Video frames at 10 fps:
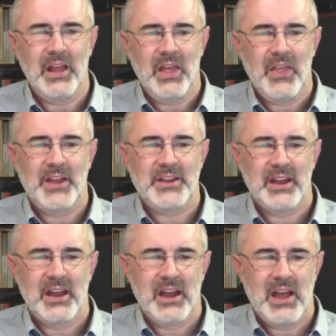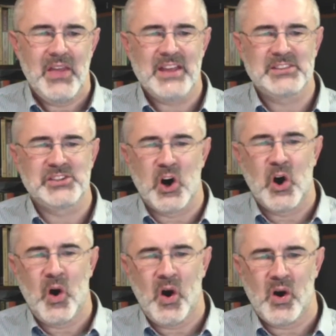that this
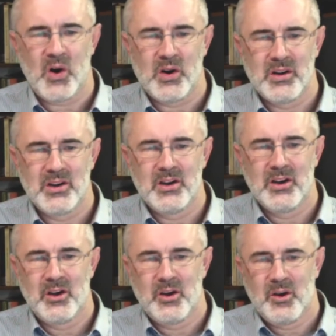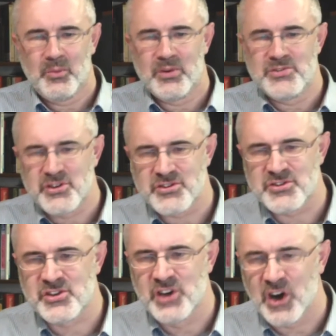awe
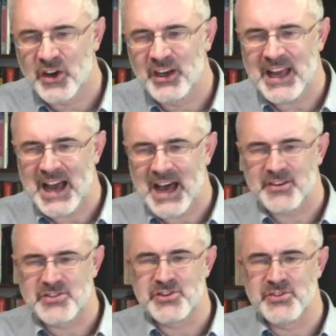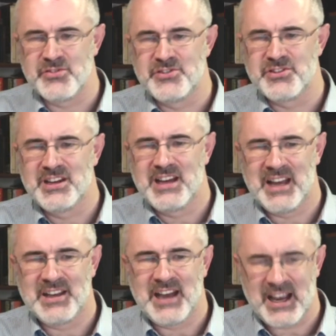produces godly attitudes
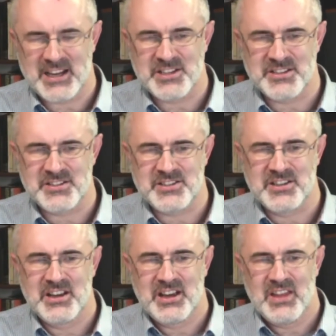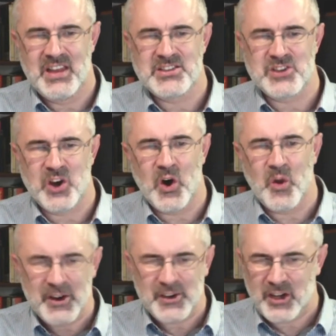and actions. This awe, we
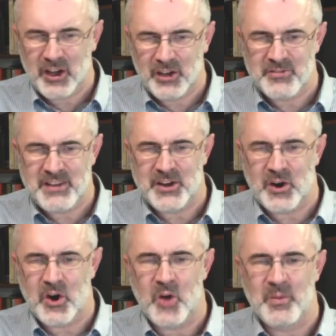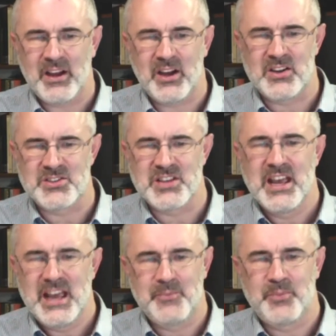are to cultivate awe because
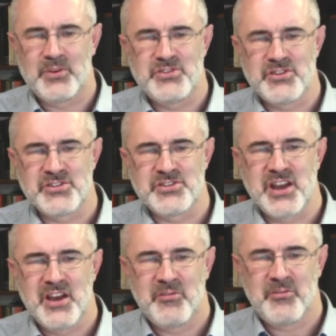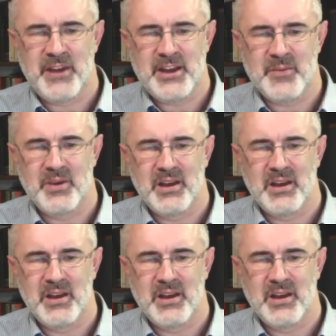it produces freedom.